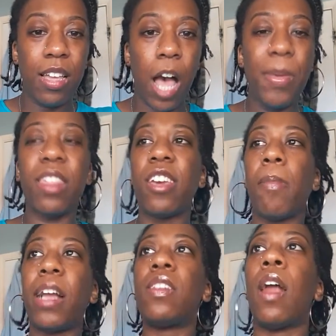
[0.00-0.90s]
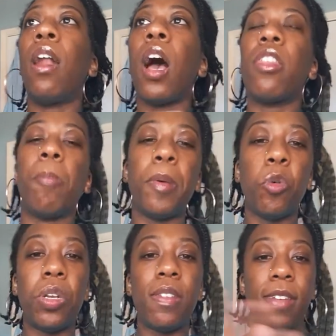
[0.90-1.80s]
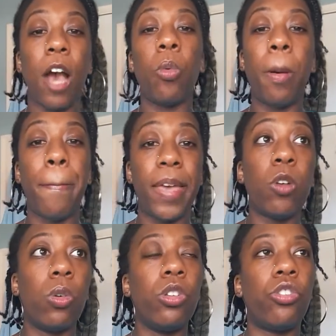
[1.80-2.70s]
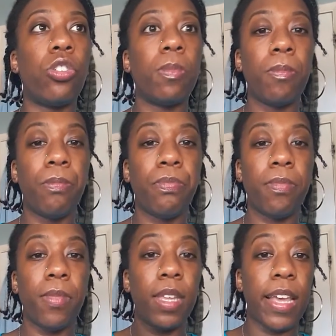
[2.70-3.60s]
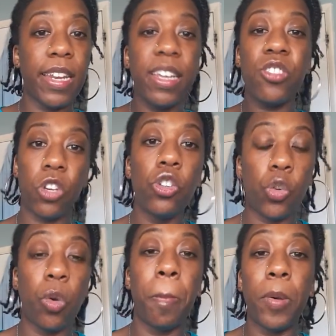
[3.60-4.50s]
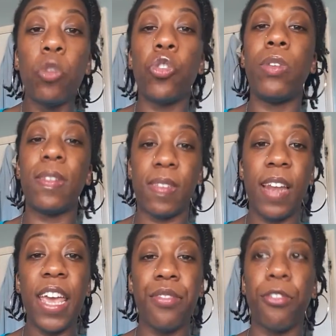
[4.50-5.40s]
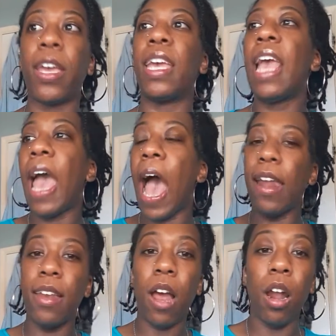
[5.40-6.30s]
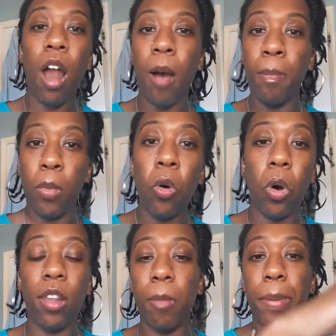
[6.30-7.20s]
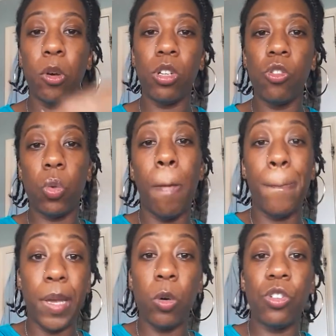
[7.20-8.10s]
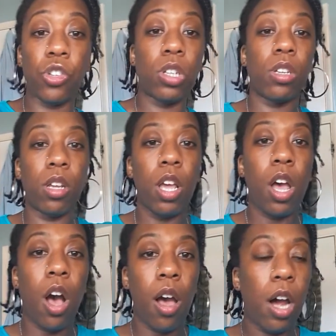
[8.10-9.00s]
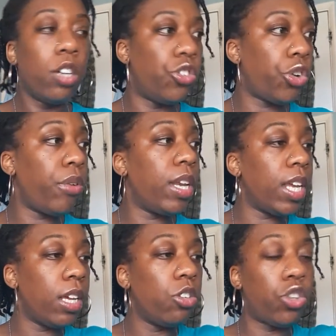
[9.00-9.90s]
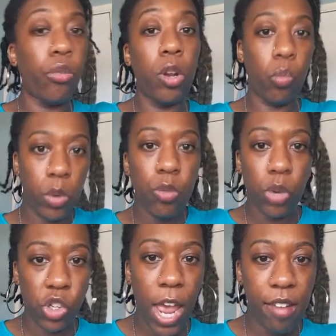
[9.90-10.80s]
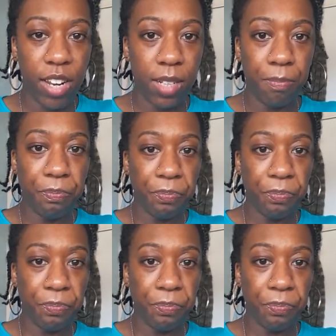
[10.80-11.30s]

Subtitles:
I mean, think about it. A lot of the buildings that were built in this country were built during slavery, and then a lot more of the buildings were built during the Windrush era.